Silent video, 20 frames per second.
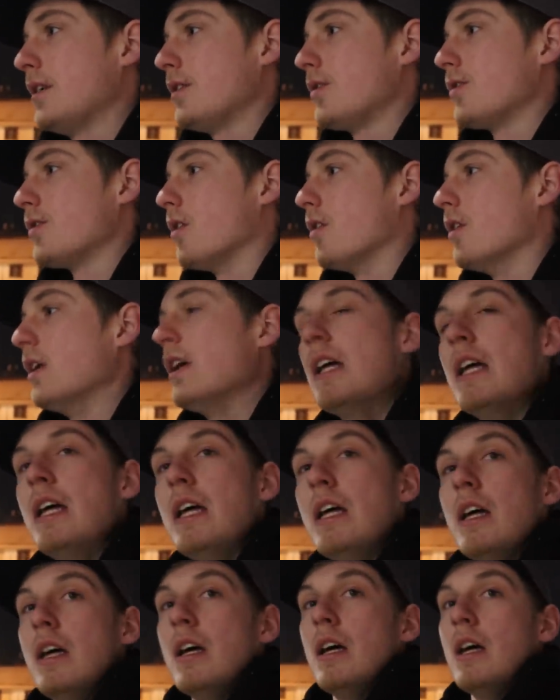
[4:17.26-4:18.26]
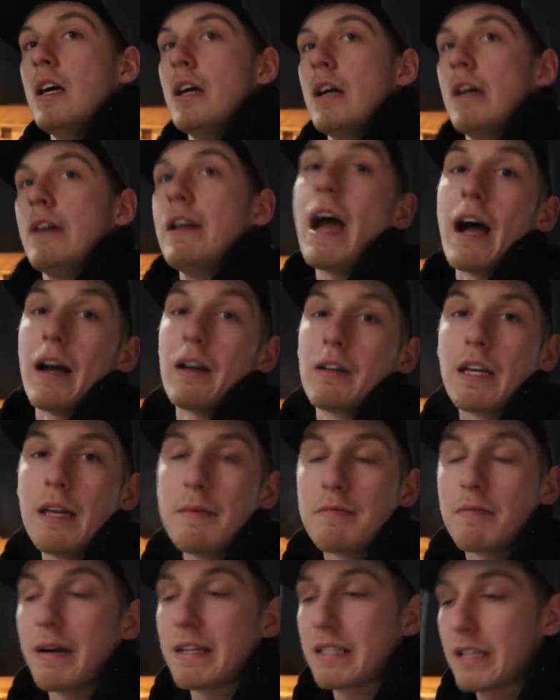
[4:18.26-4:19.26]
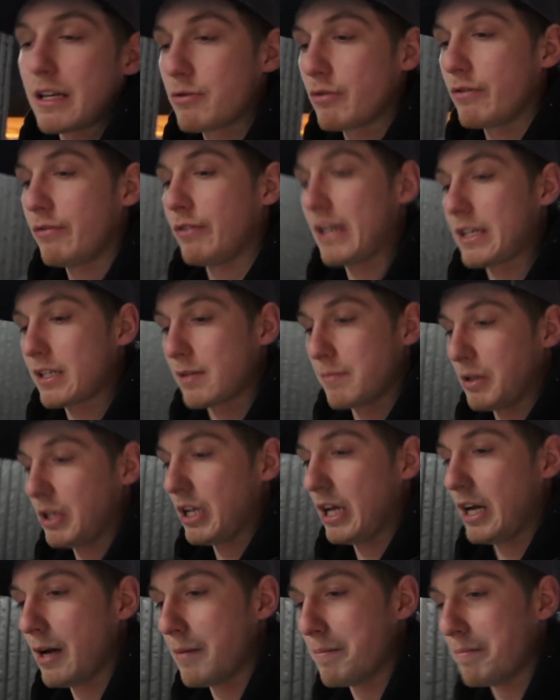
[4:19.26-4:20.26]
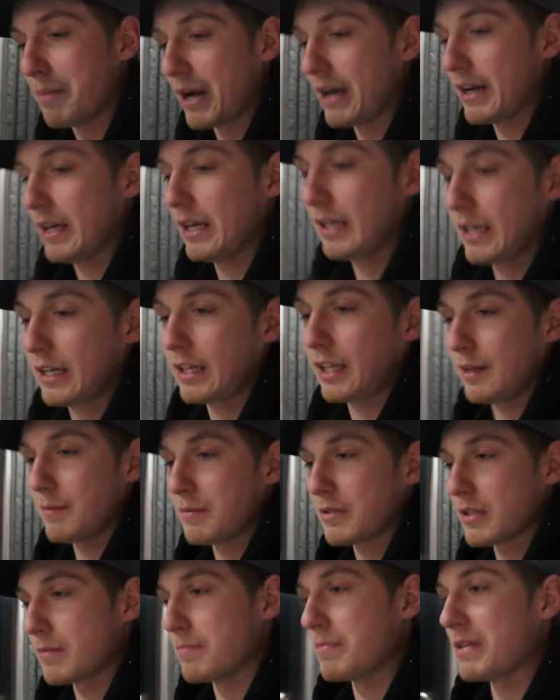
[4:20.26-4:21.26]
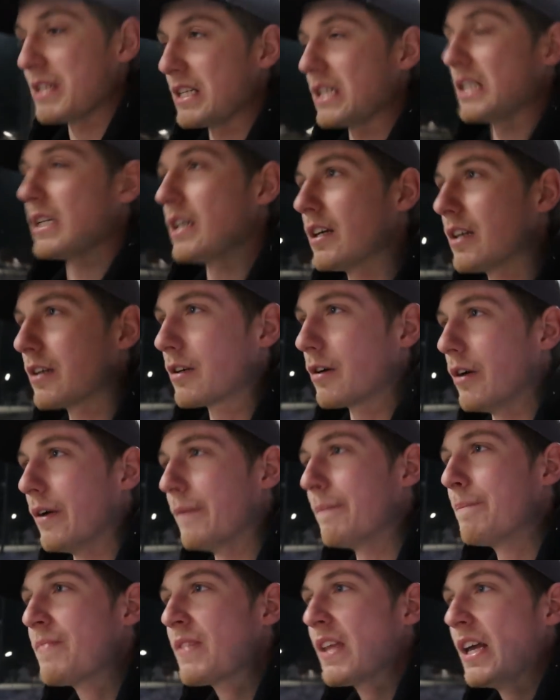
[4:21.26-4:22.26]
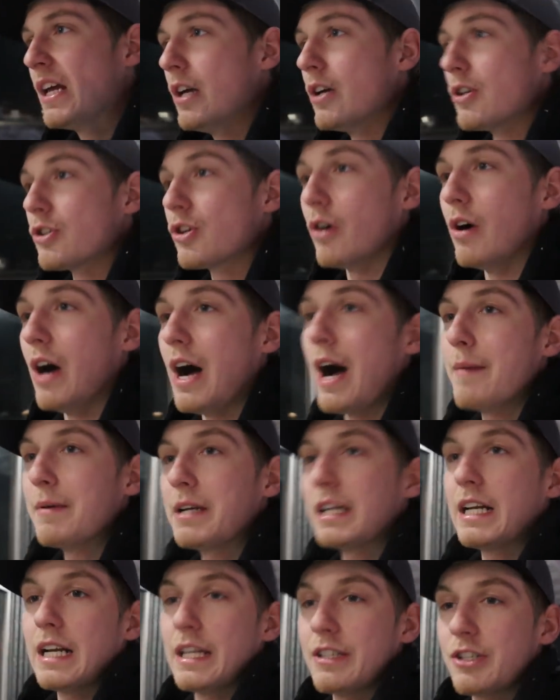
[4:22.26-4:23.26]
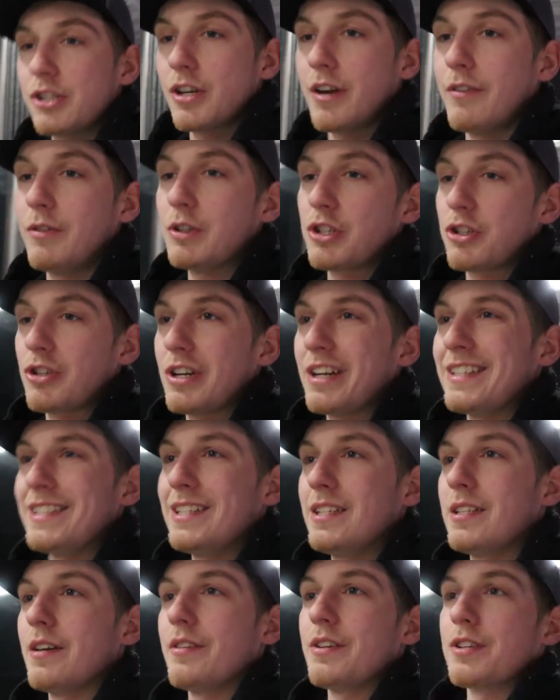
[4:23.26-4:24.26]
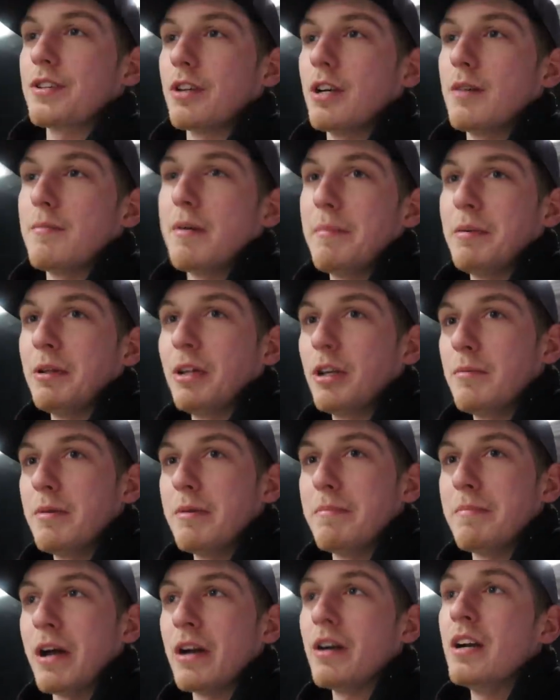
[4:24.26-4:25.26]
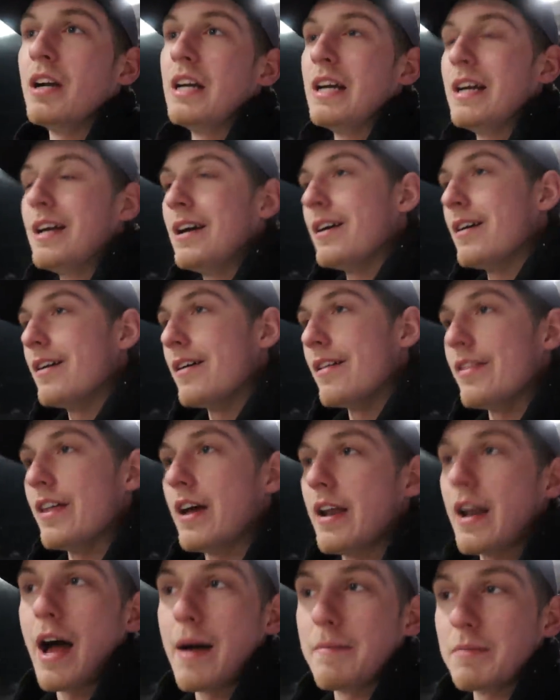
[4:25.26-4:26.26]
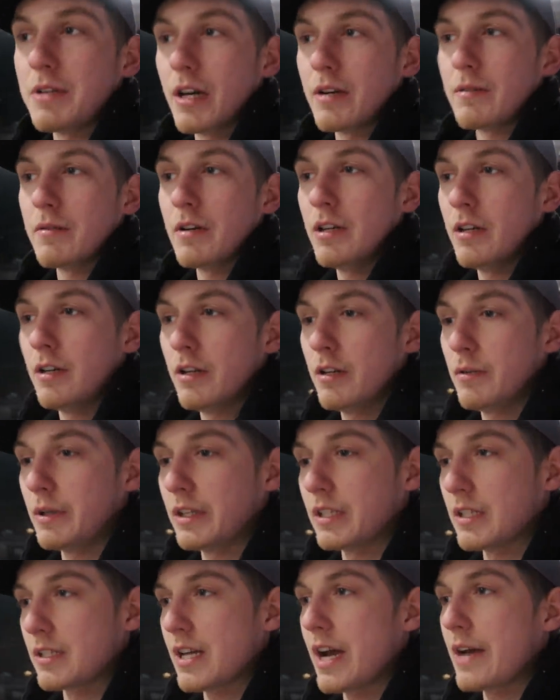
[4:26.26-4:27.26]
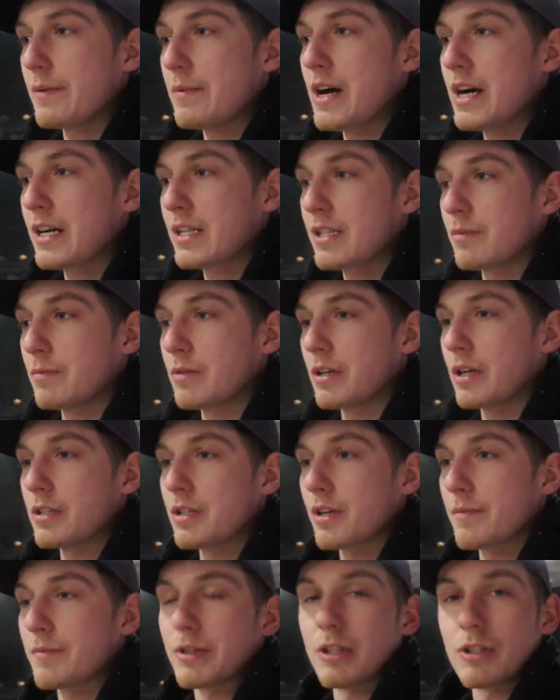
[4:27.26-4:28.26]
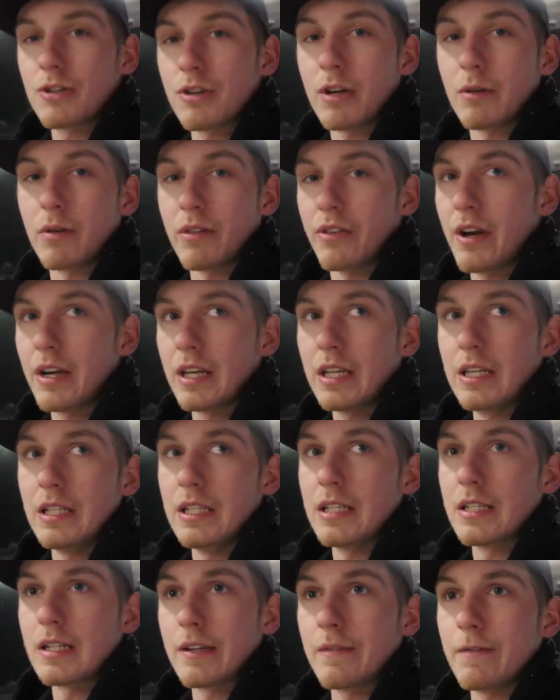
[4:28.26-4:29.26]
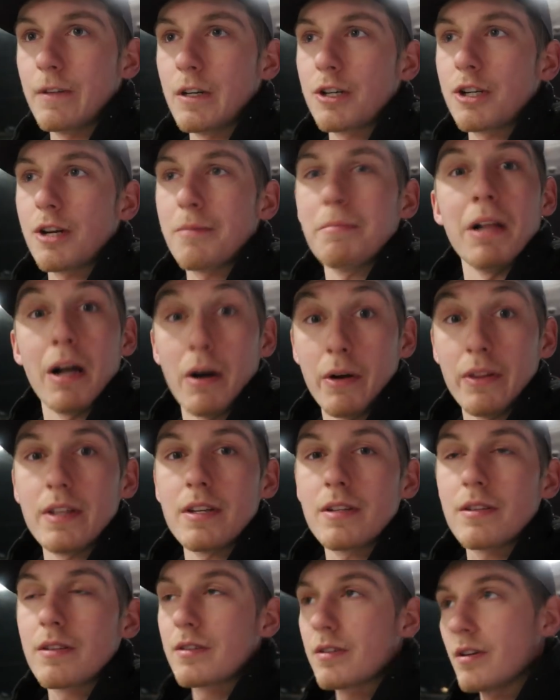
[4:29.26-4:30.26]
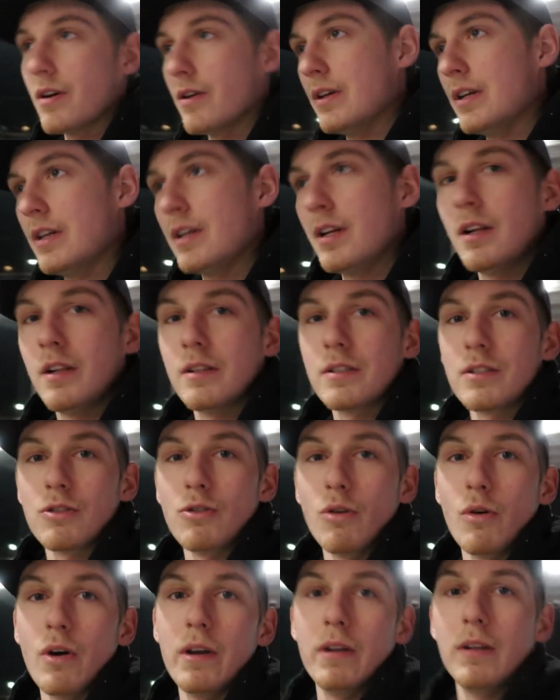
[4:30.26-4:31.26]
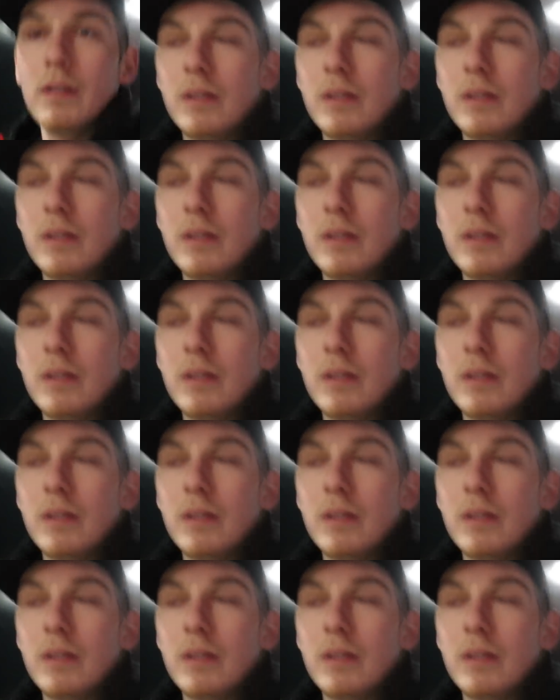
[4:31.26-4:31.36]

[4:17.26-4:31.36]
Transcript: So yeah, it keeps my schedule flexible, but keeps us busy here going. So I'm gonna get on the shovel, just try to detail this curb up a little bit better. Then I'm done with the sidewalks. We're gonna jump in the truck with Ducky and he's gonna finish up plowing this, so let's do it.